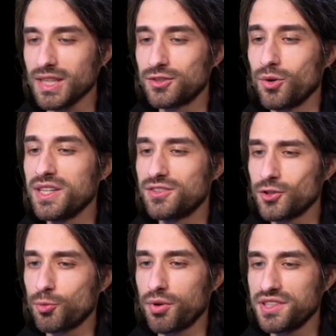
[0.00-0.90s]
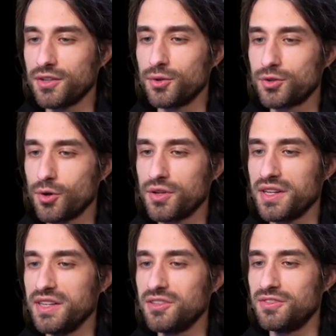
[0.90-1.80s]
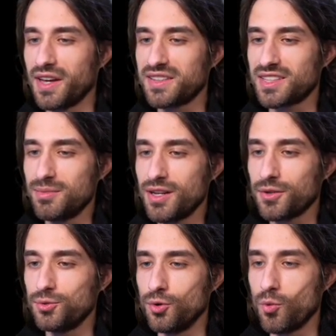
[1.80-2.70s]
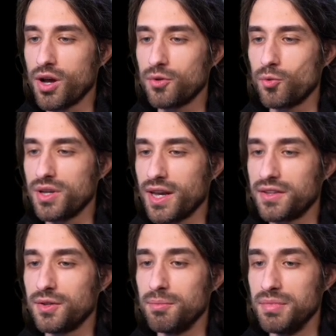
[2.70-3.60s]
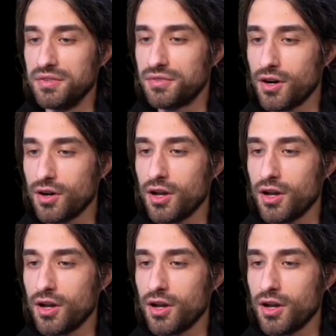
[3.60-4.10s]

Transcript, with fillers: So it's not surprising that the code is very similar to the one we had before,